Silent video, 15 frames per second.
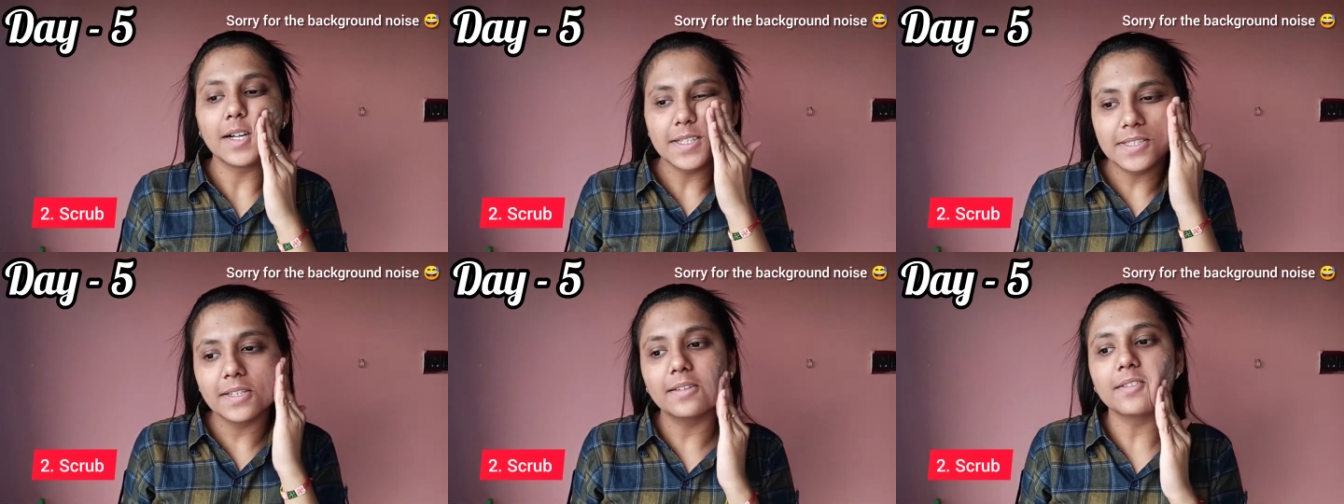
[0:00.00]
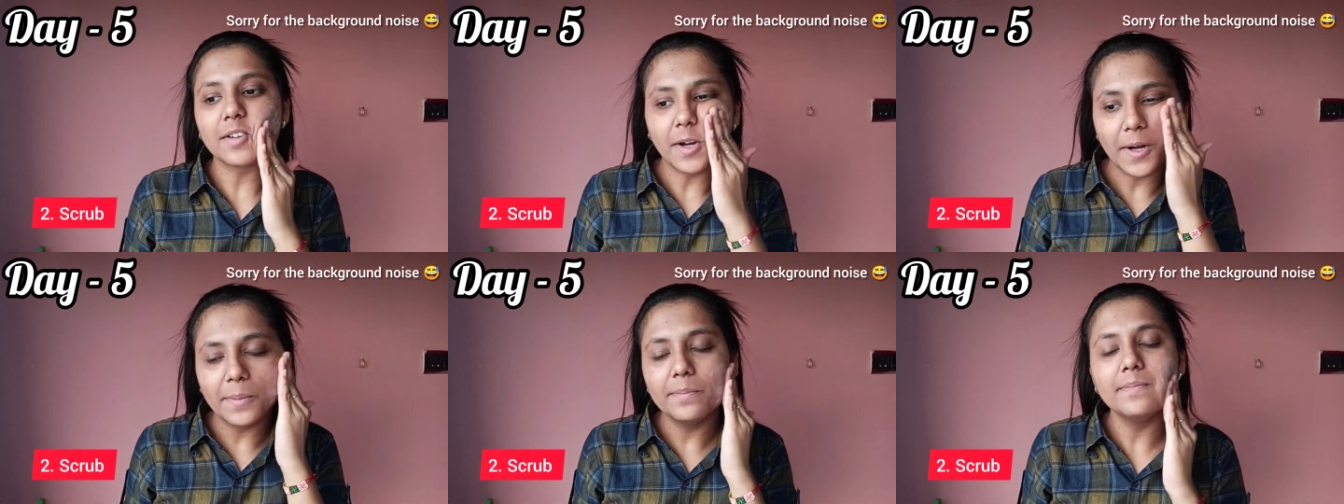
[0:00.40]

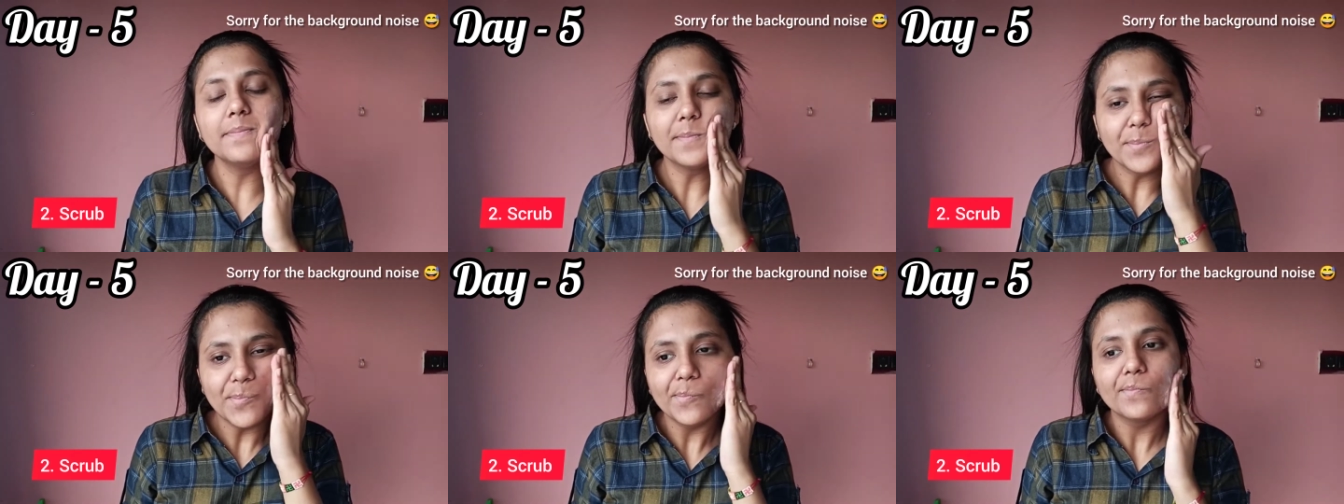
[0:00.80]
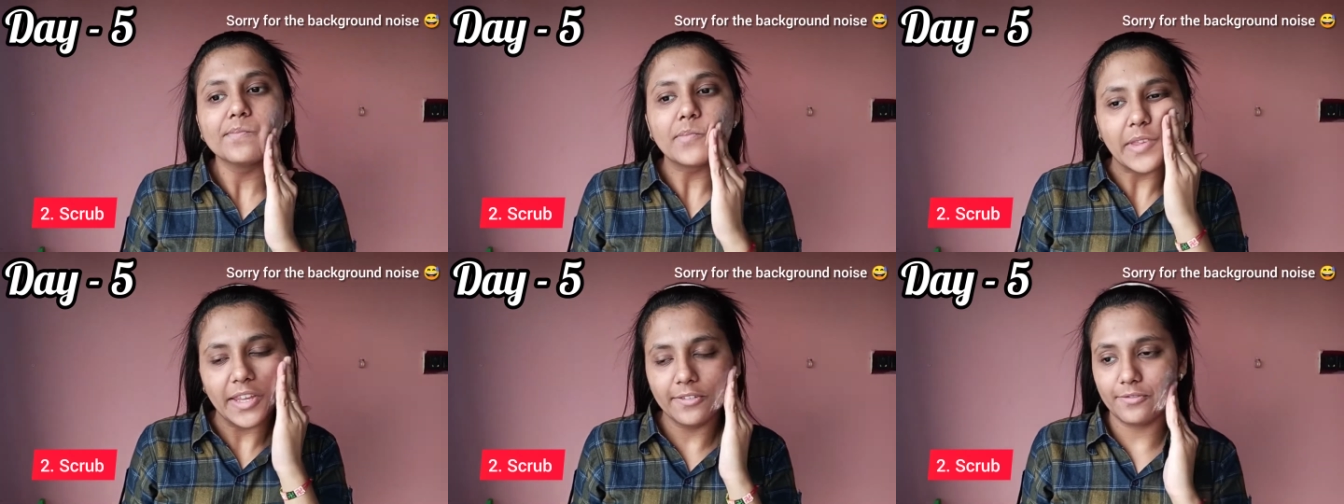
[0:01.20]
scrub
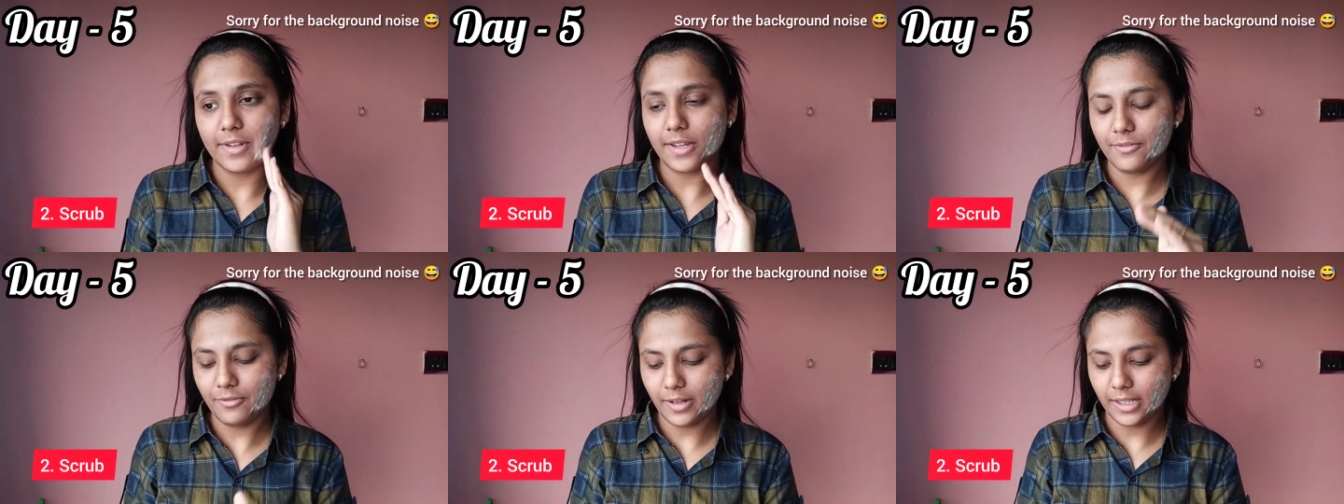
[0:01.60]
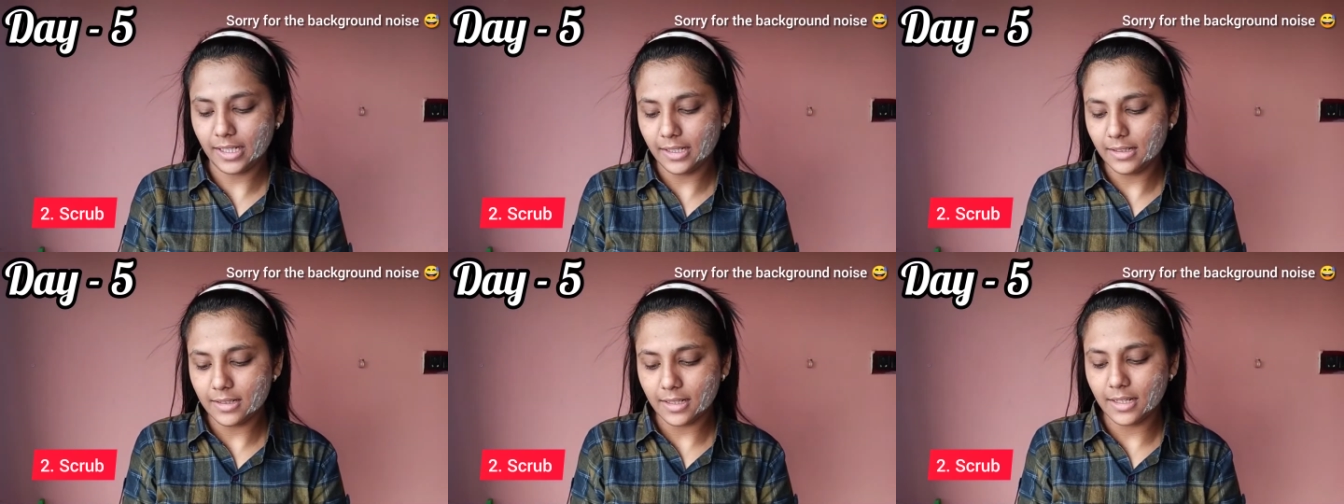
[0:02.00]
if I
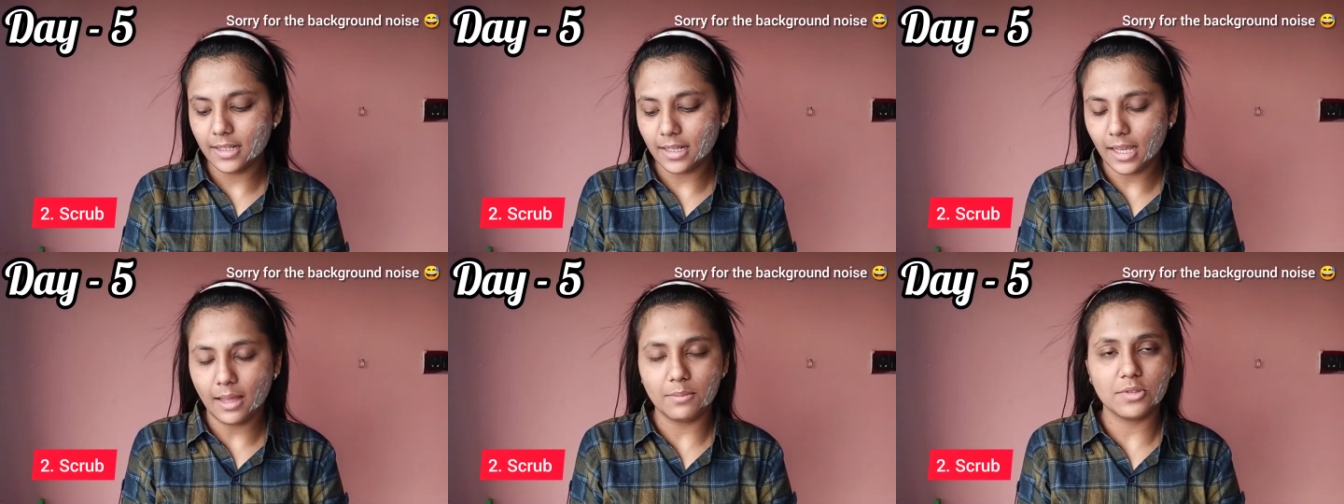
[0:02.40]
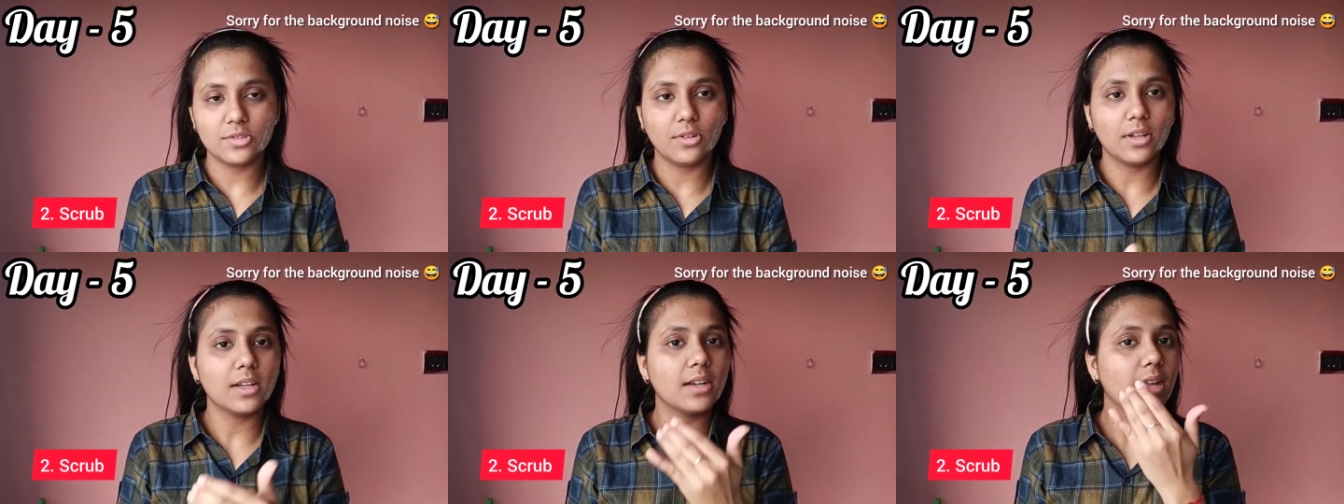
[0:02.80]
find in
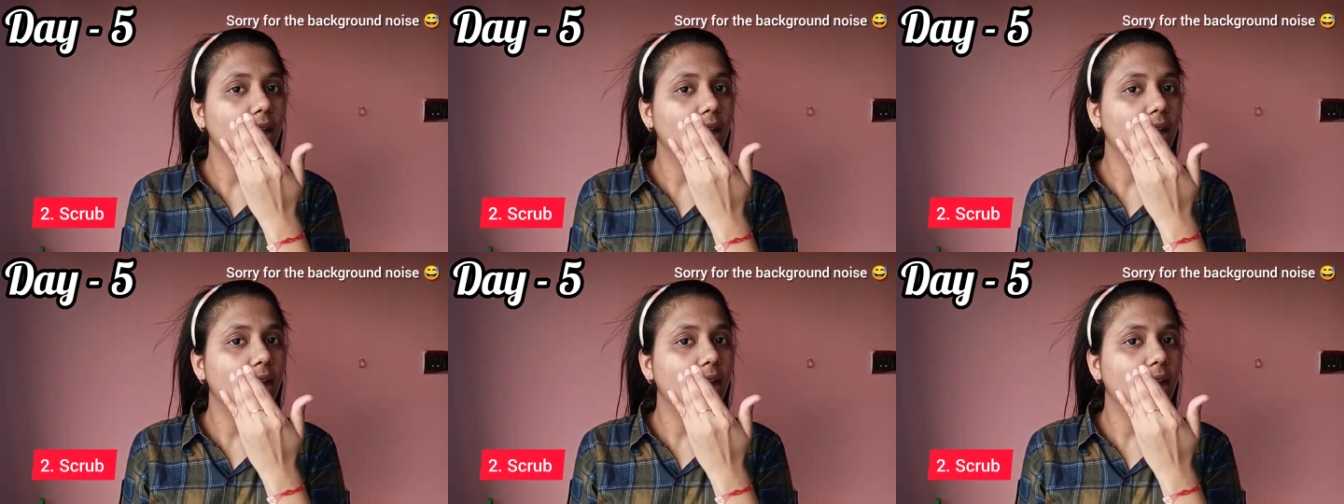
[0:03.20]
Amazon.